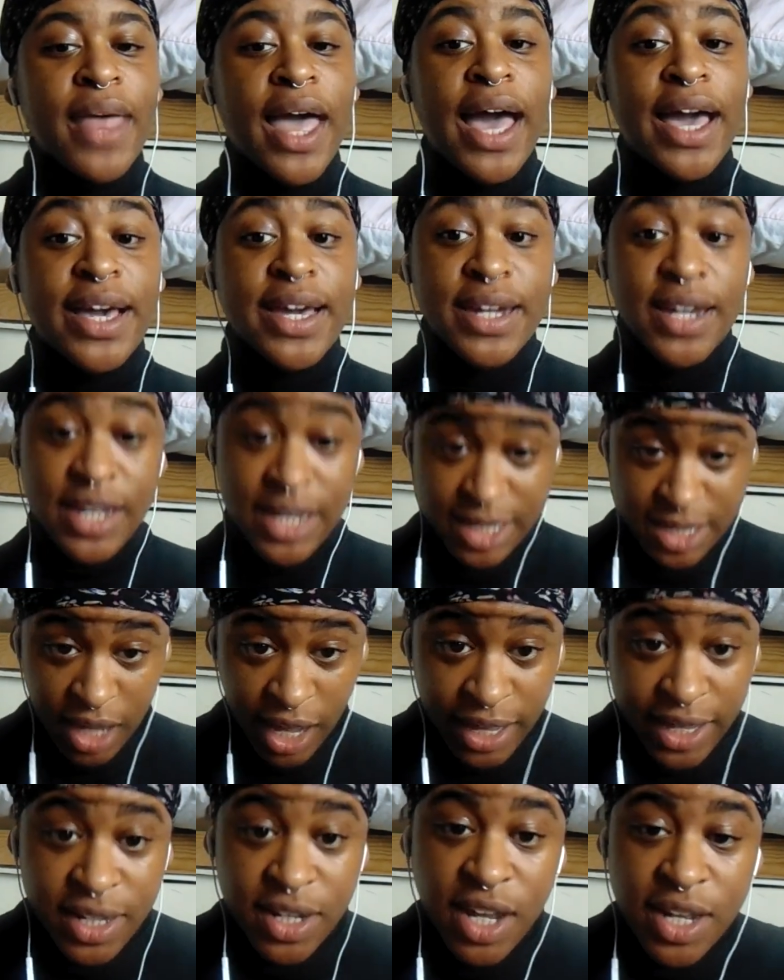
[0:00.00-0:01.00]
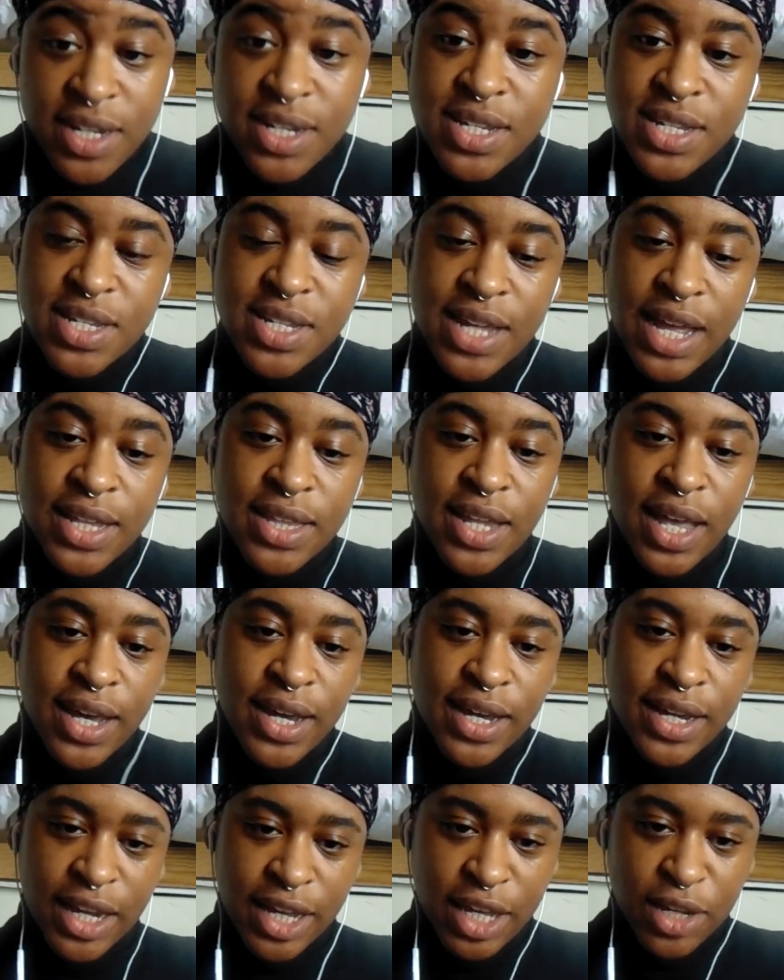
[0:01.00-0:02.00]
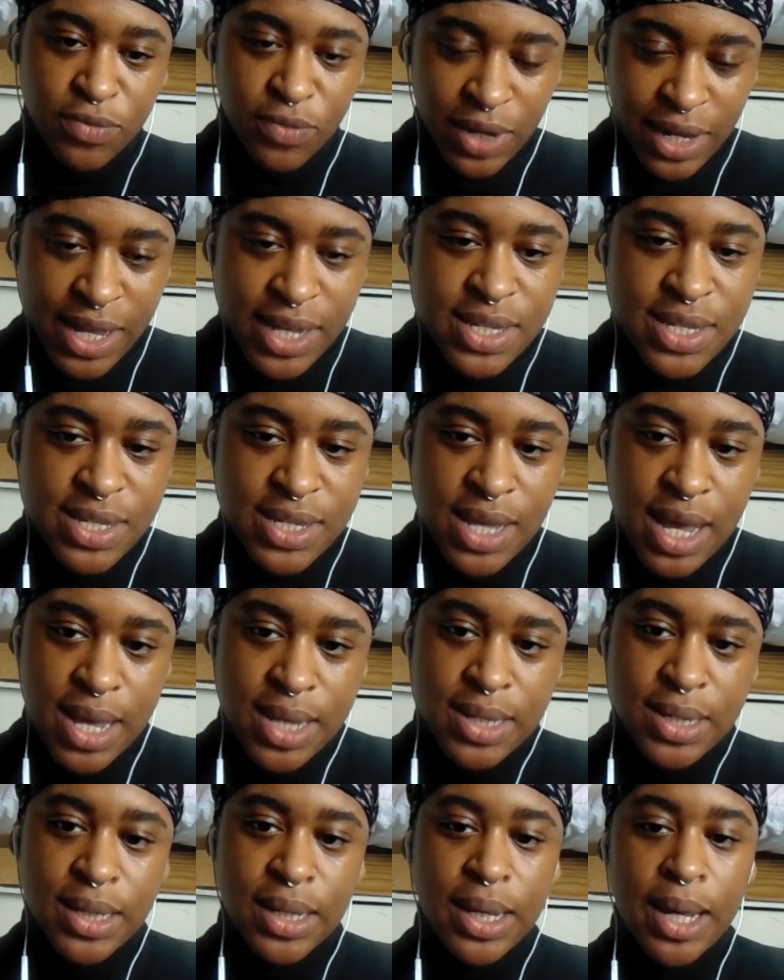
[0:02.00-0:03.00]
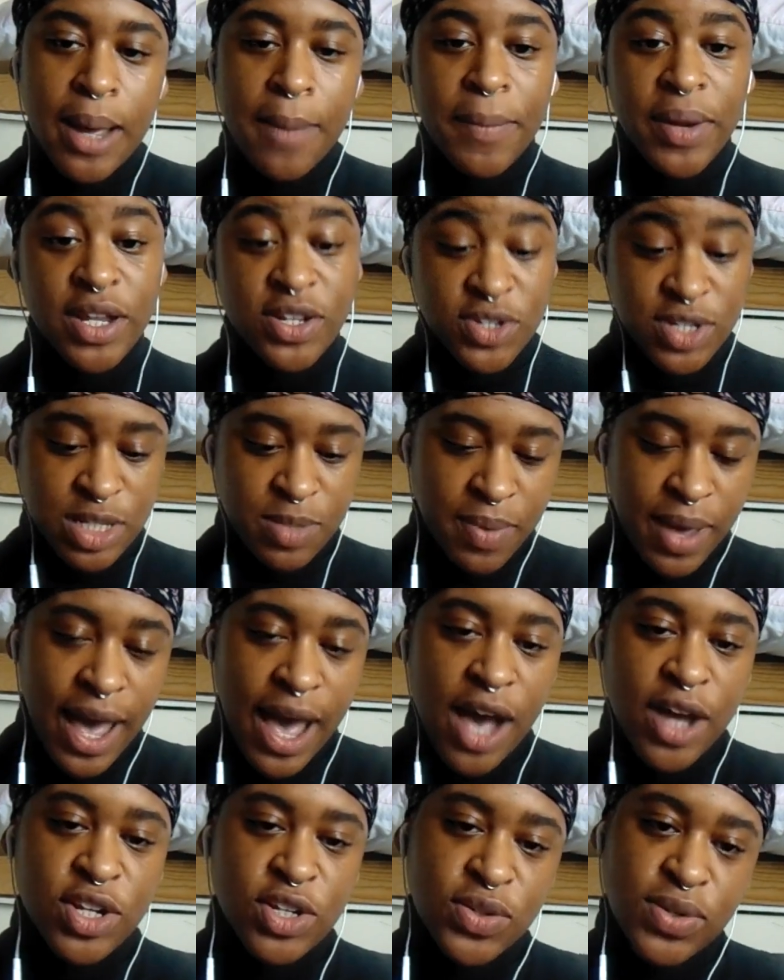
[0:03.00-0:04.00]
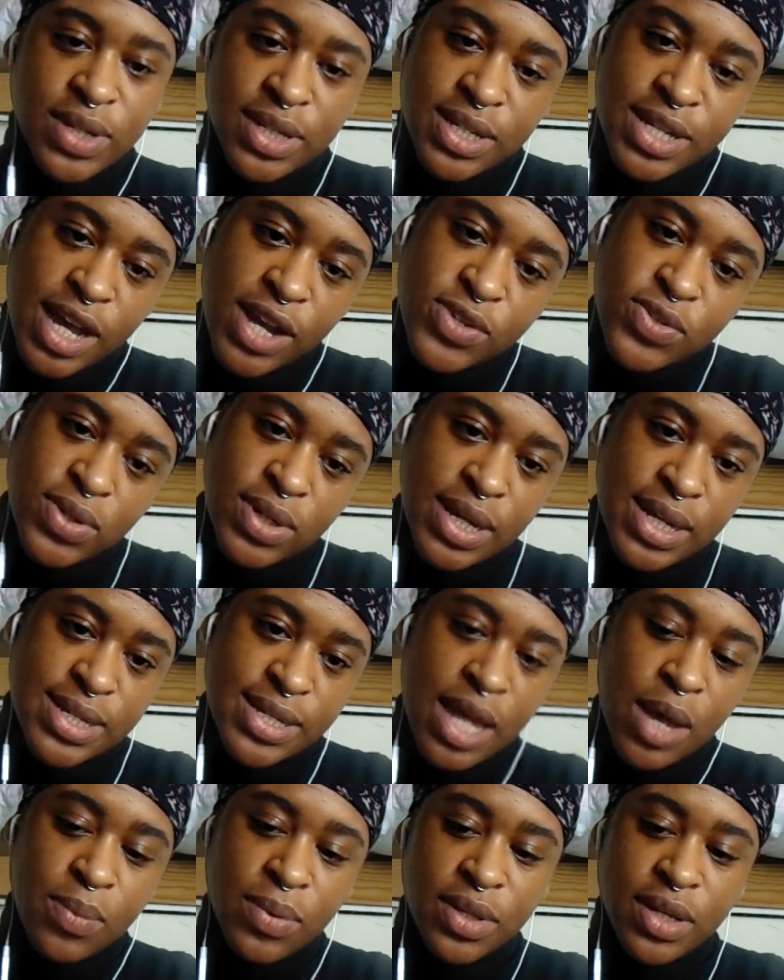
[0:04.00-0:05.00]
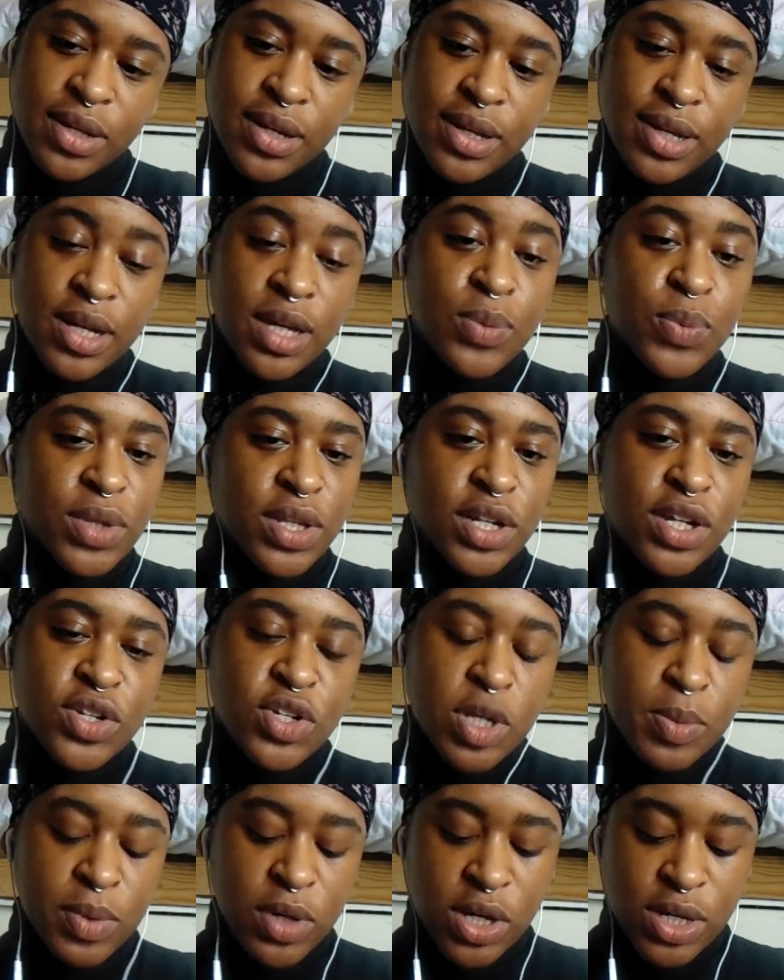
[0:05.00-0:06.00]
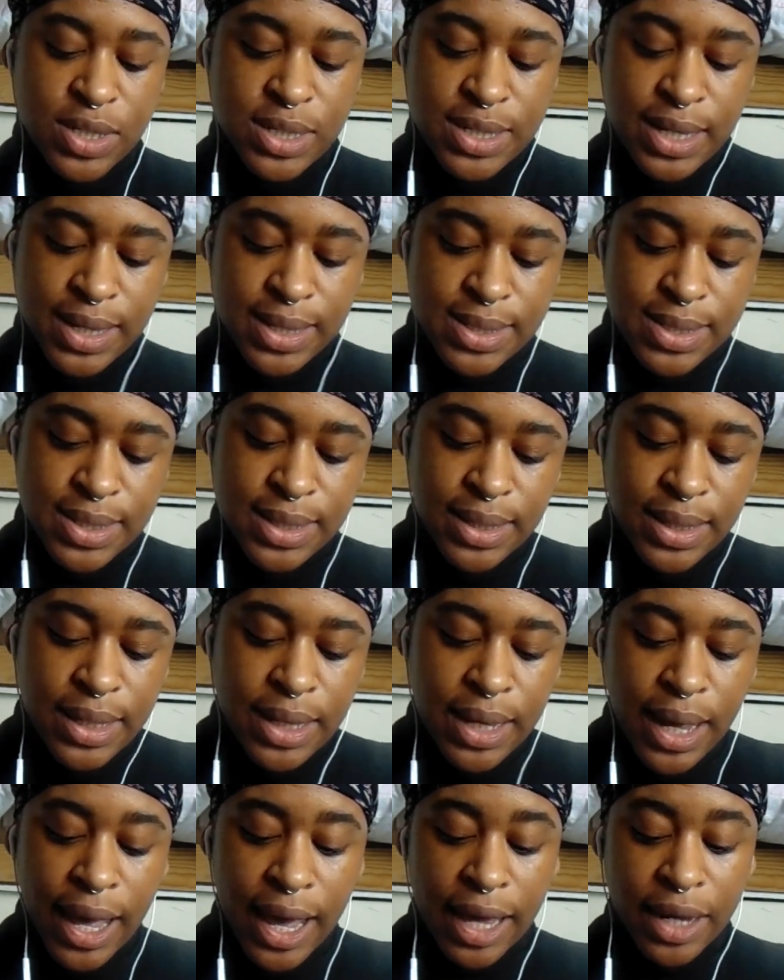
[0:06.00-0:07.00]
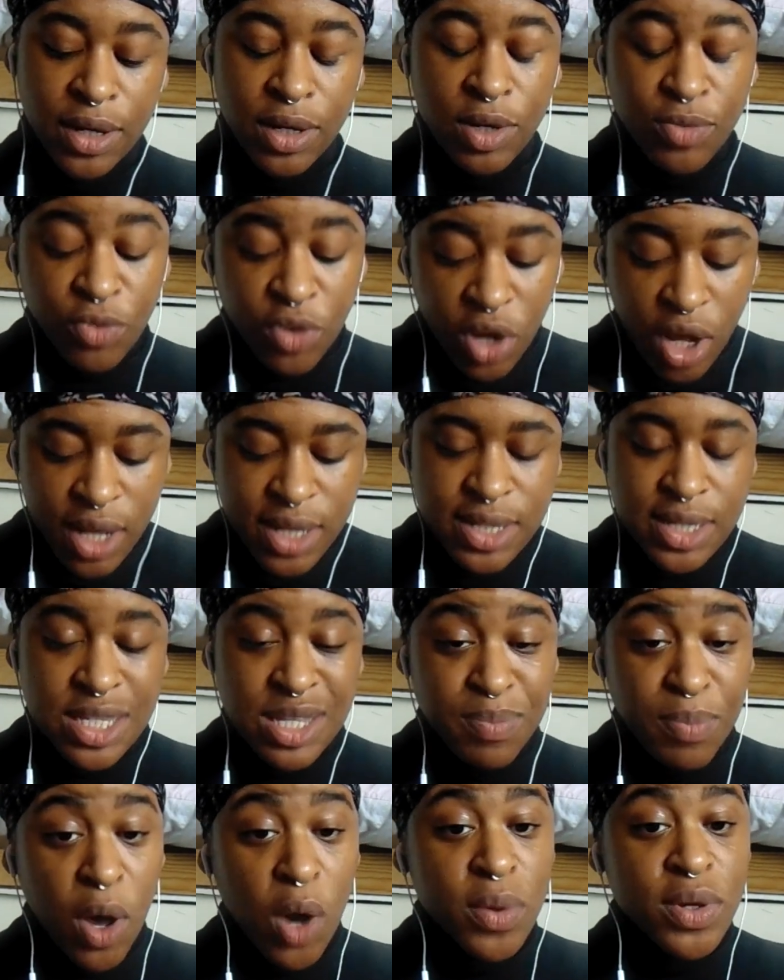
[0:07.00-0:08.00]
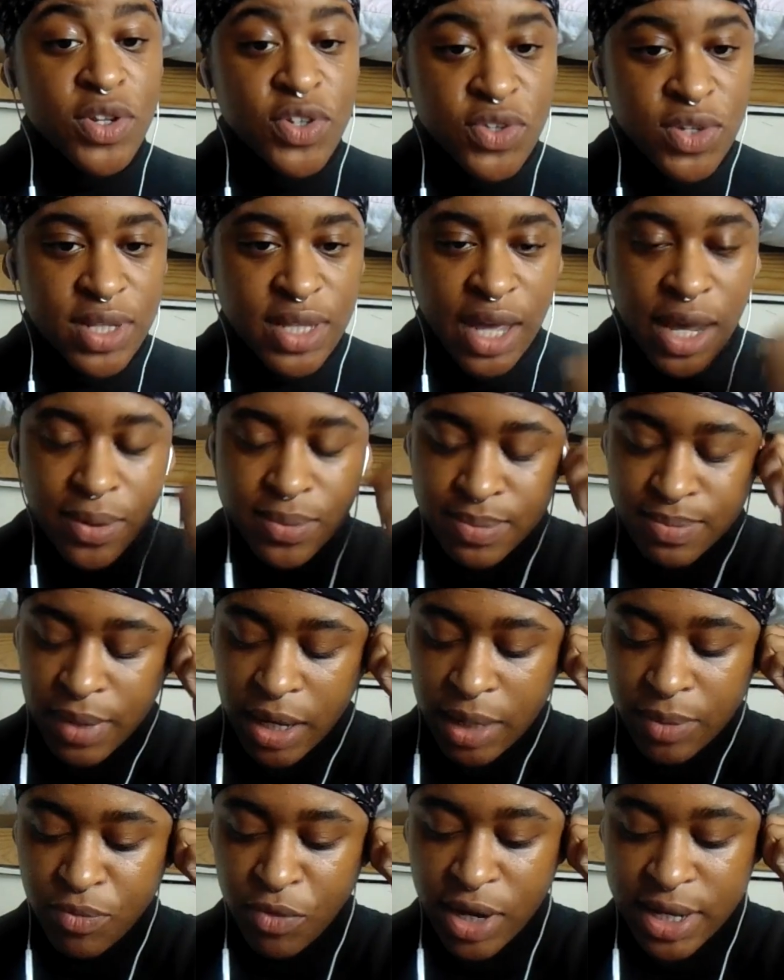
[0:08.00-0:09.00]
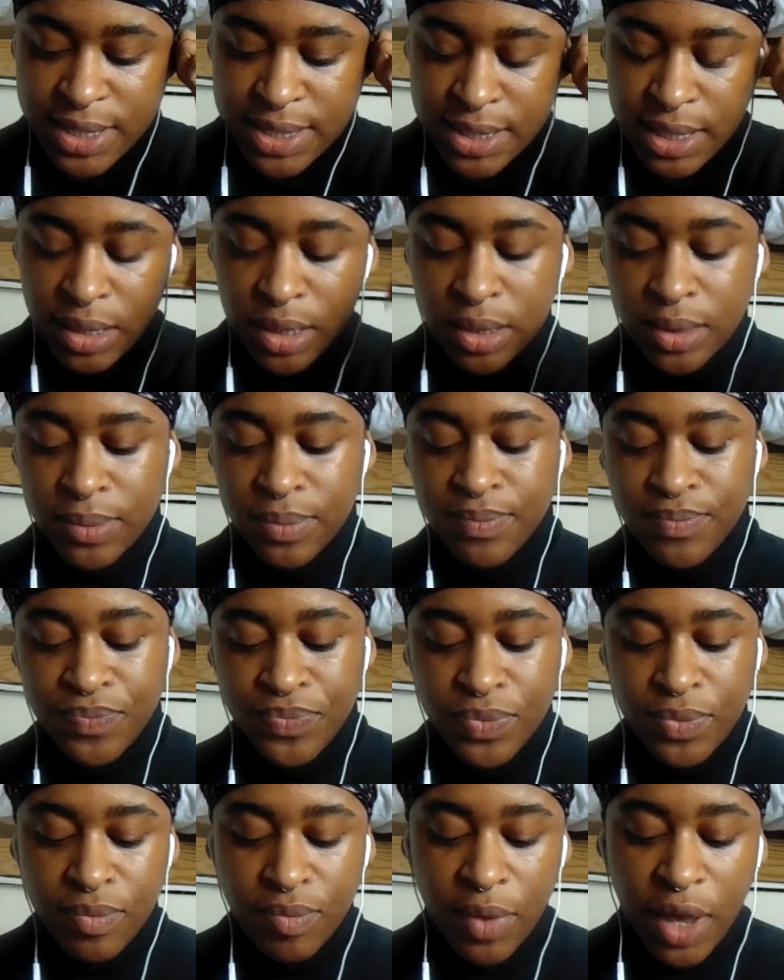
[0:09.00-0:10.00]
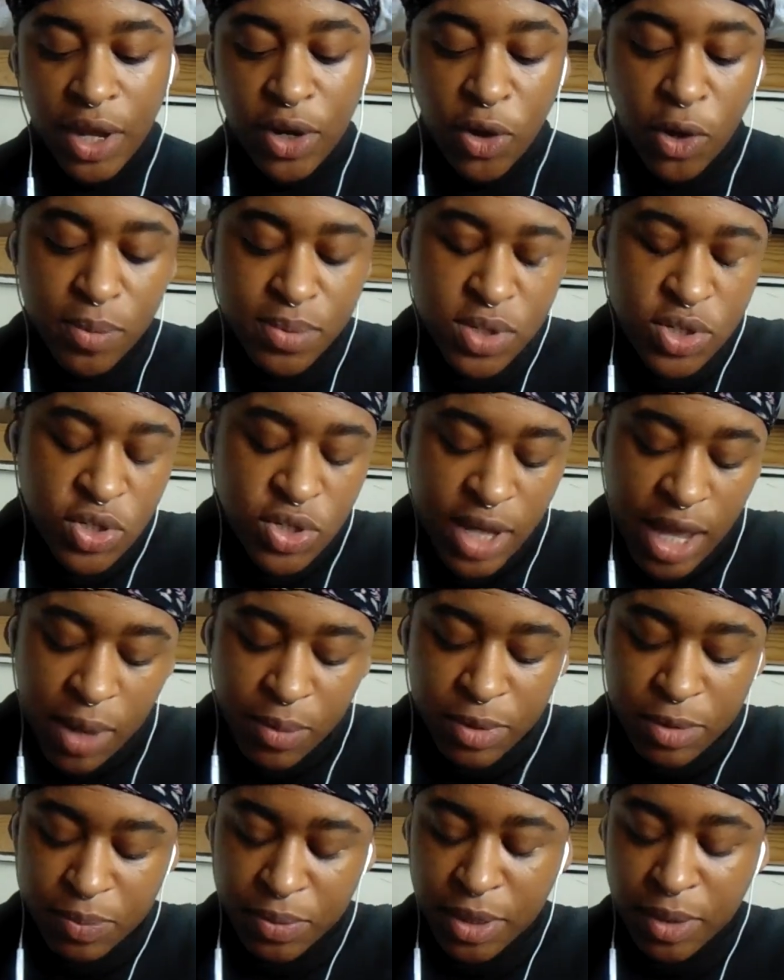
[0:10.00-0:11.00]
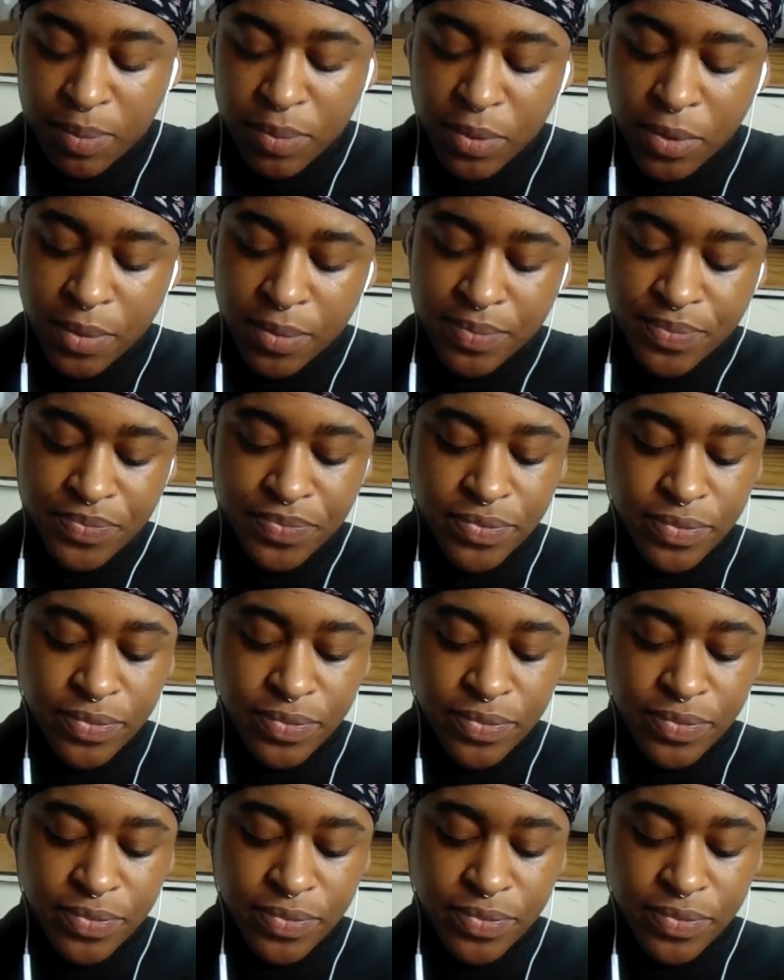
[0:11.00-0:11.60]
I can understand that and I can relate to that, but it's just about how do you contextualize that within a German context. And in regards to the poetry that I'm writing and hope to share with people,